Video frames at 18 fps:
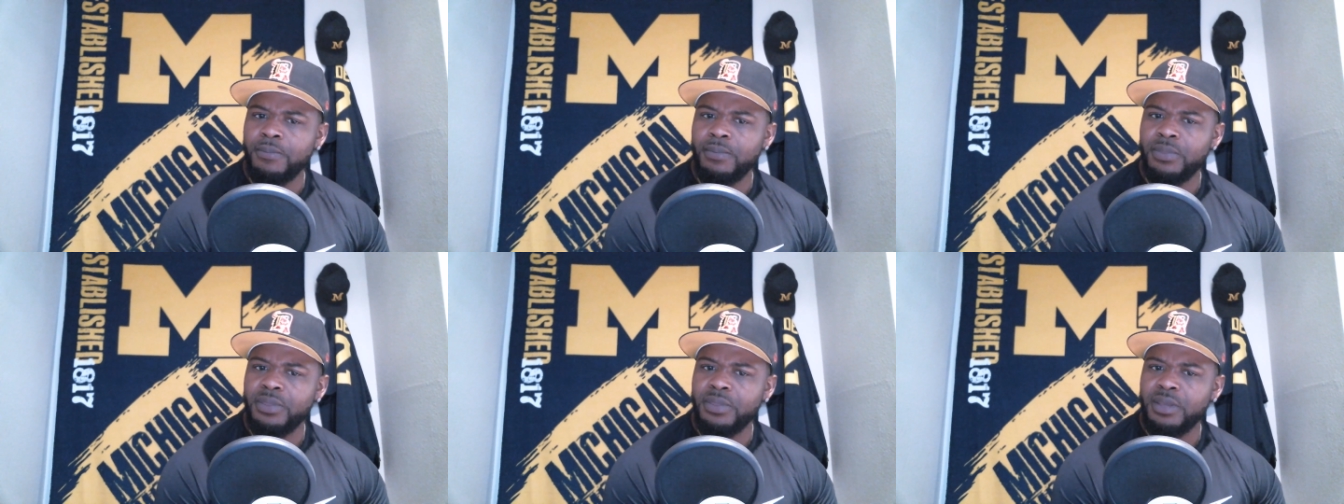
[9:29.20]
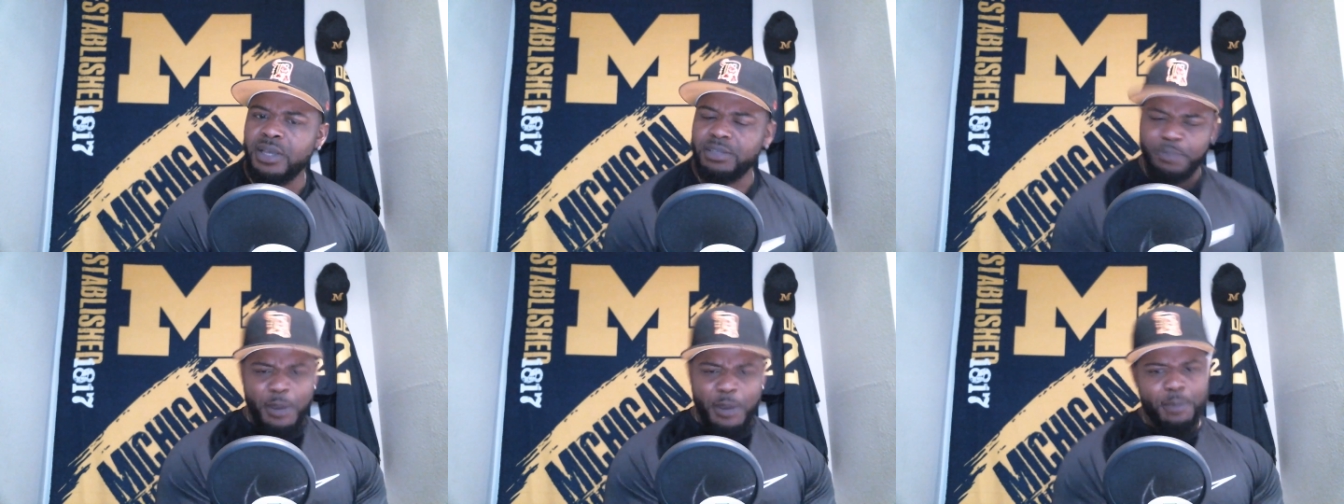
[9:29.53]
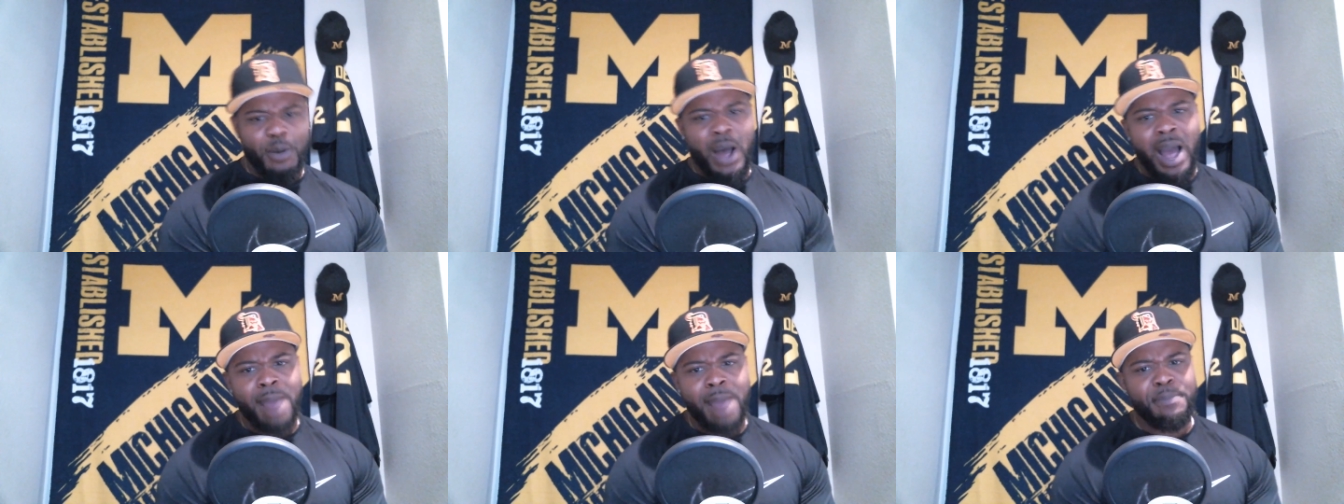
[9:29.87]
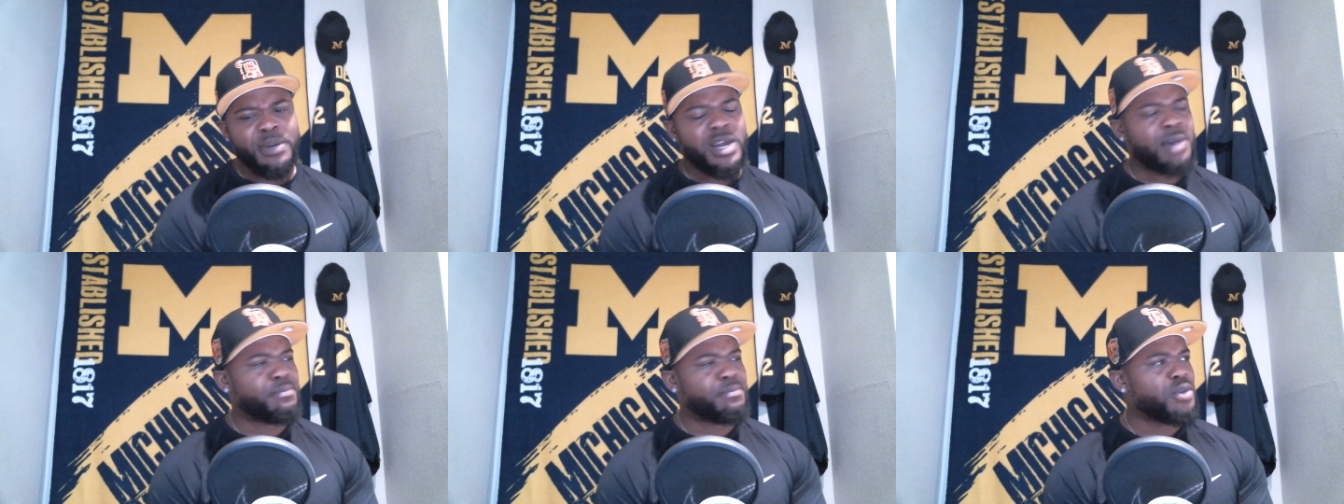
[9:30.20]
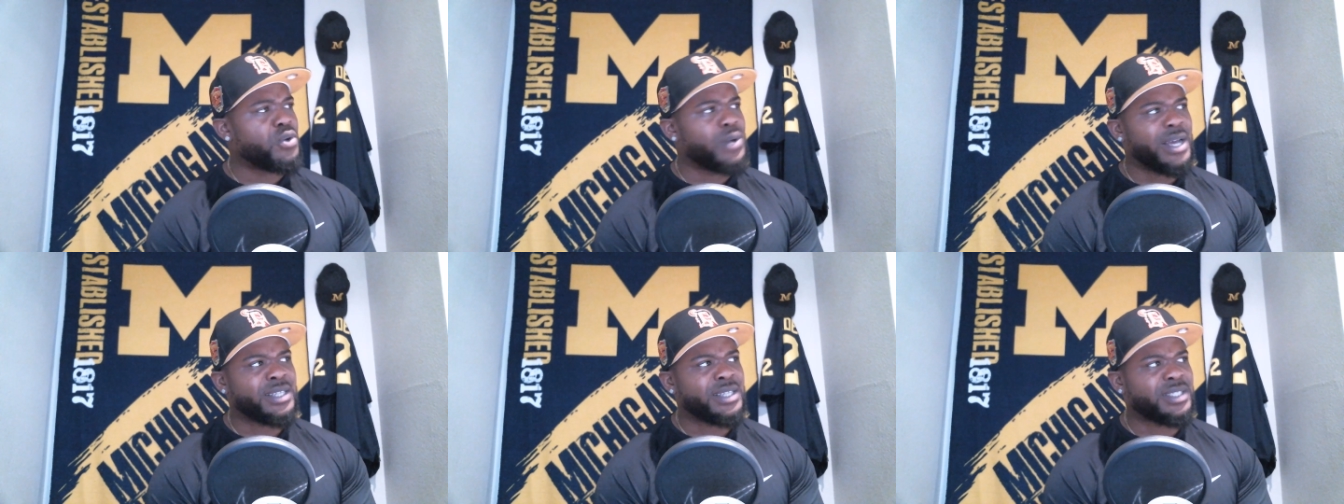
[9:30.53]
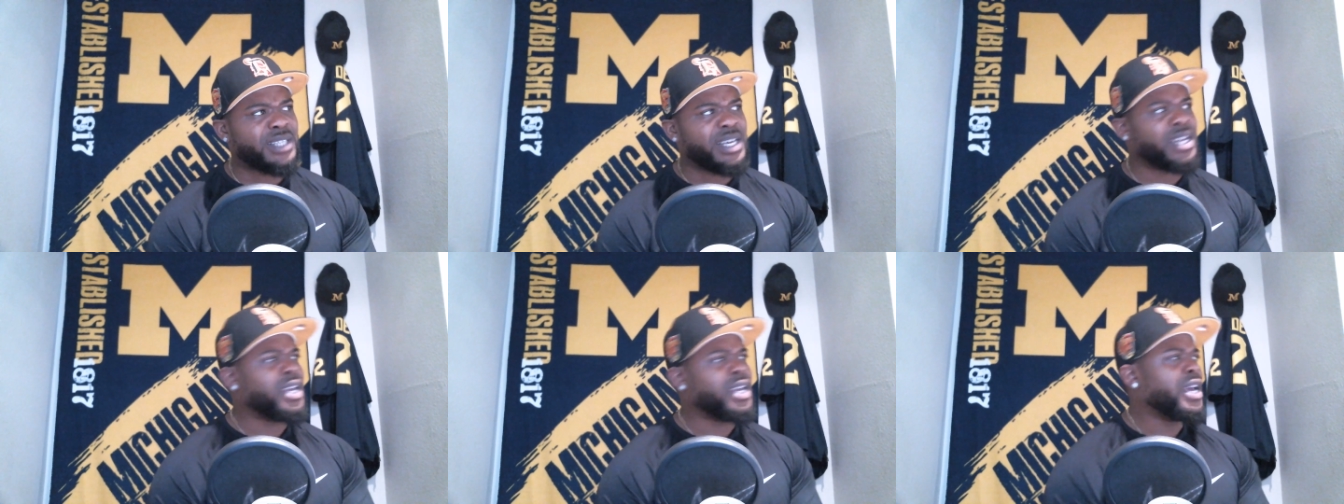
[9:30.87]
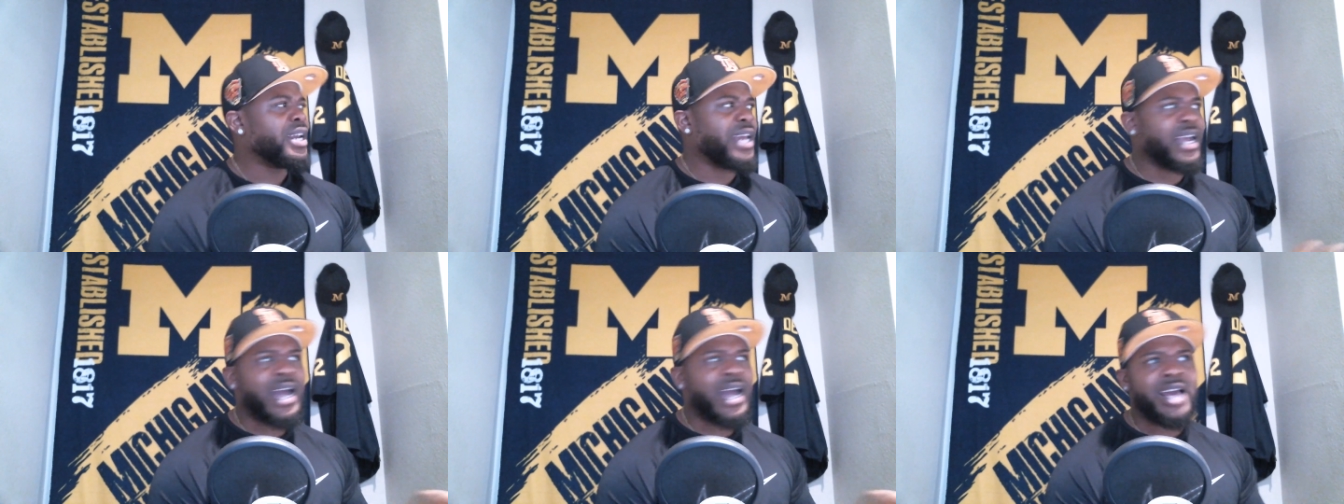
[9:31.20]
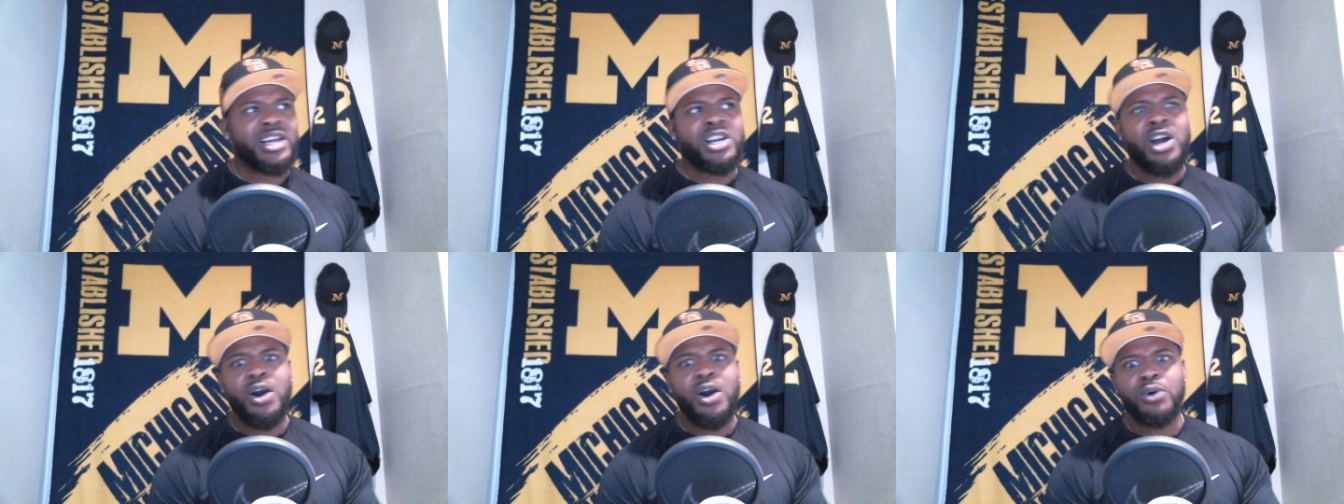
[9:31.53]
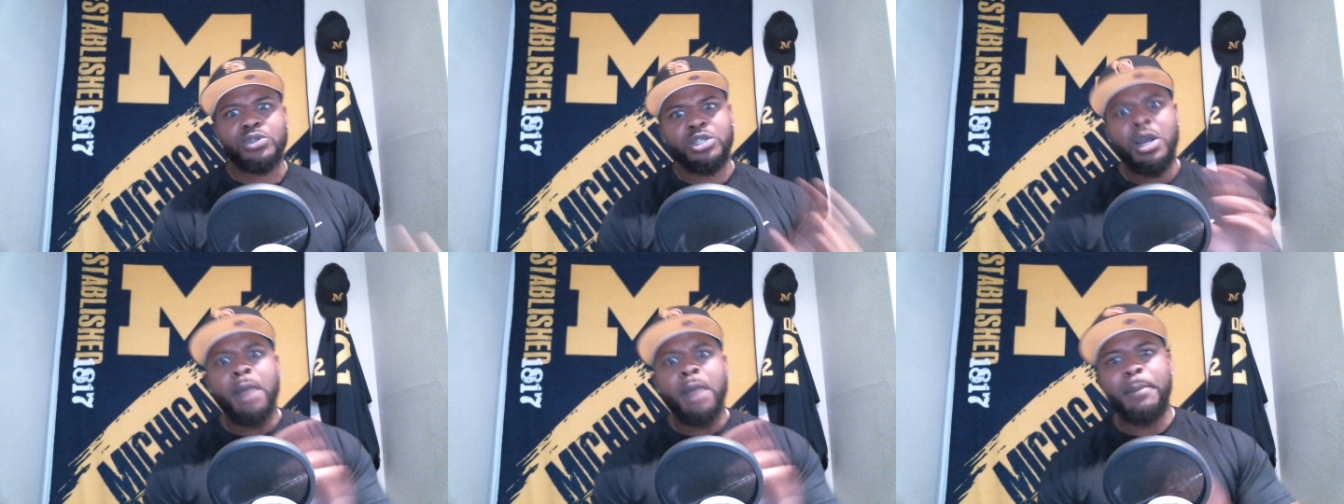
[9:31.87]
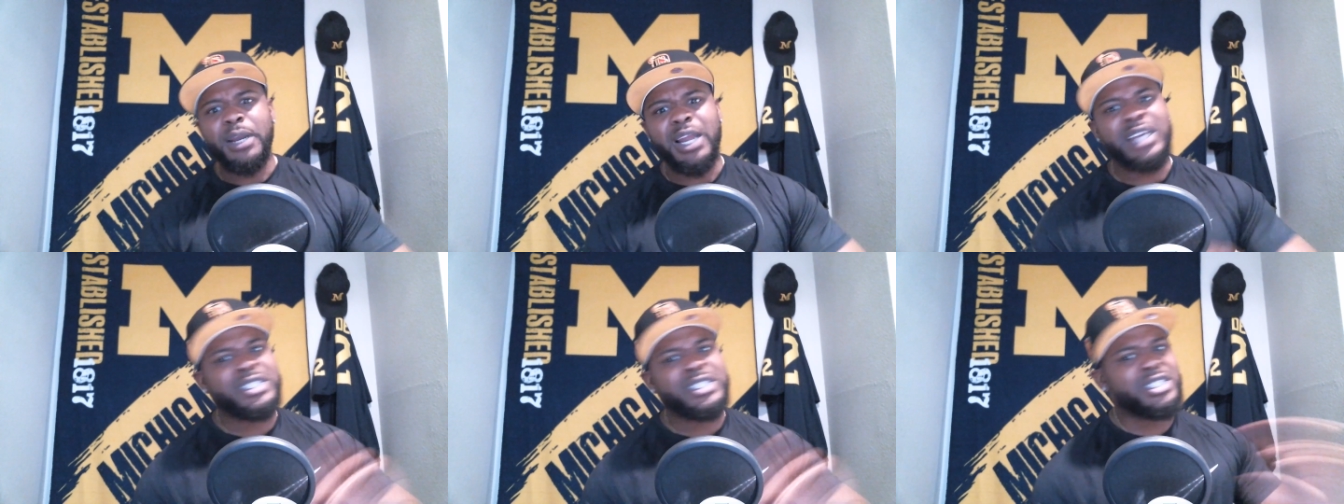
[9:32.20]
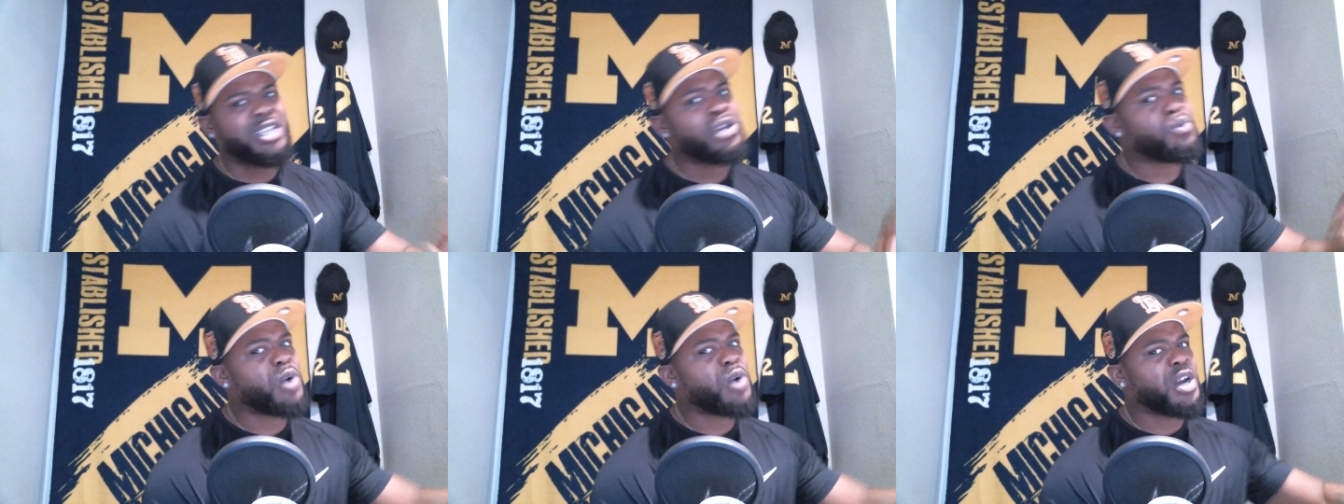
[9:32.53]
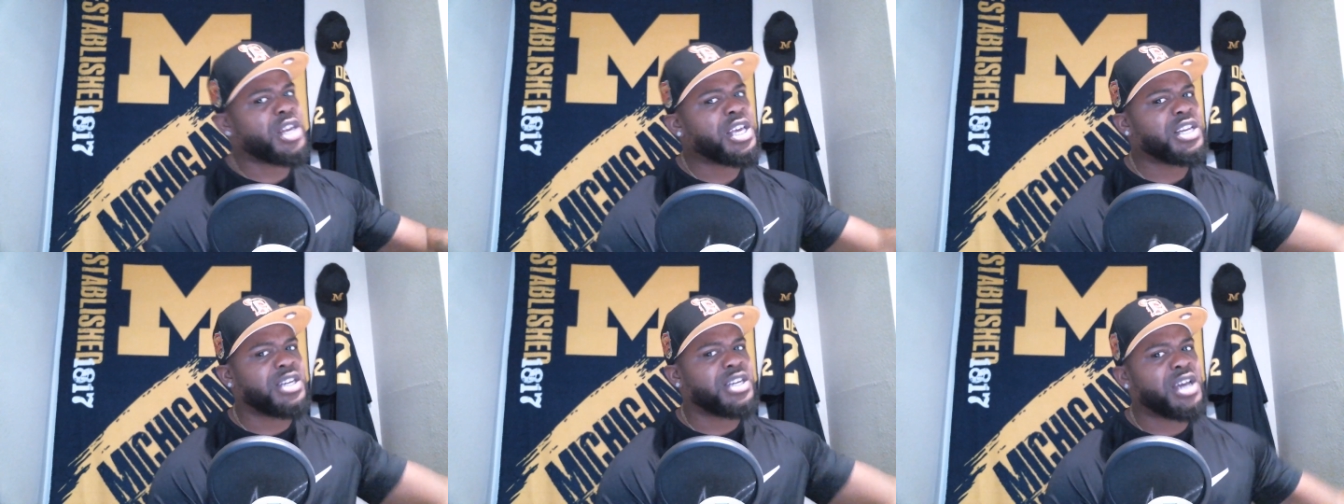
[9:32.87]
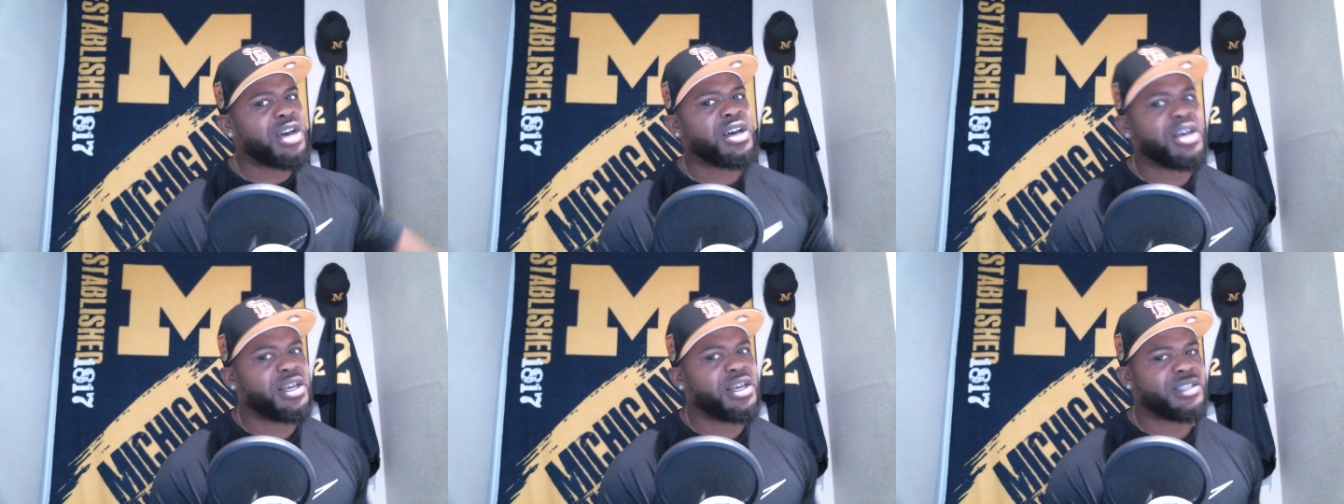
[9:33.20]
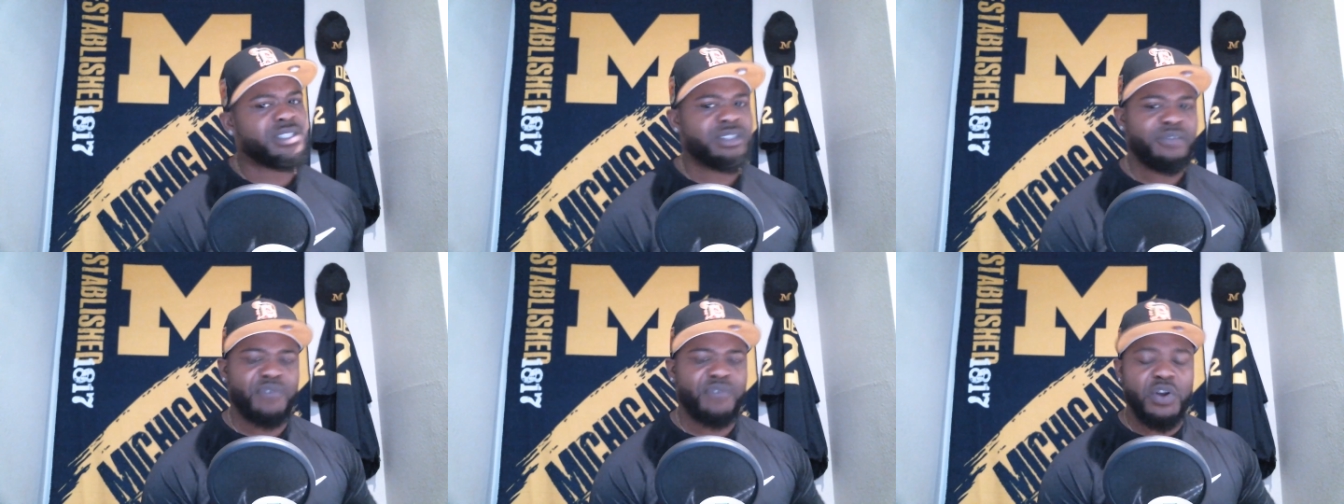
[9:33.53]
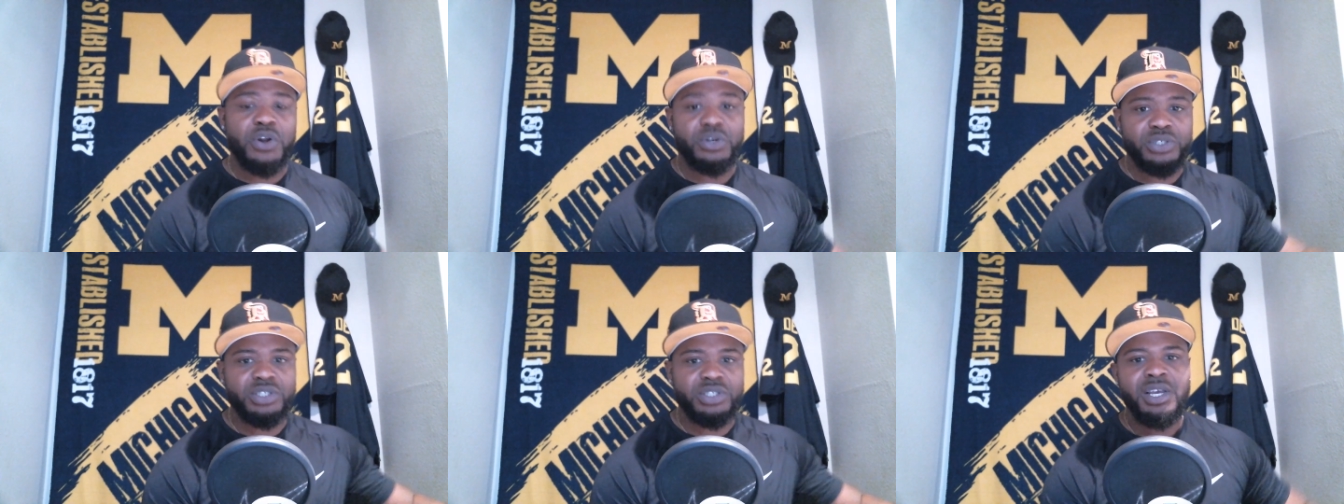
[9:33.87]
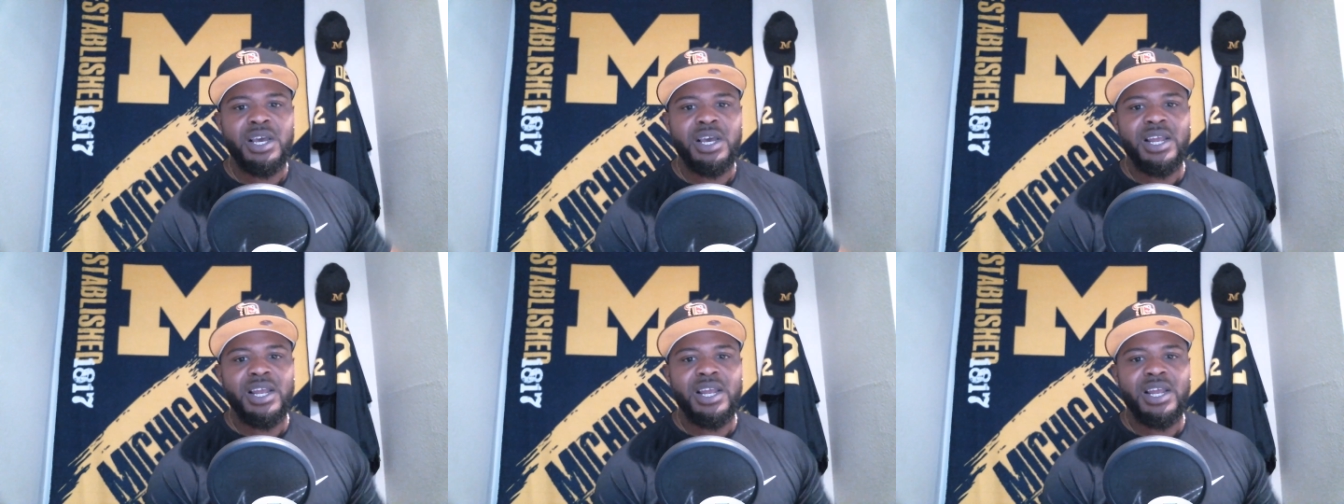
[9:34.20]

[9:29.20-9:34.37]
Because people hyping up USC, they got a coach. But let's see what he does first.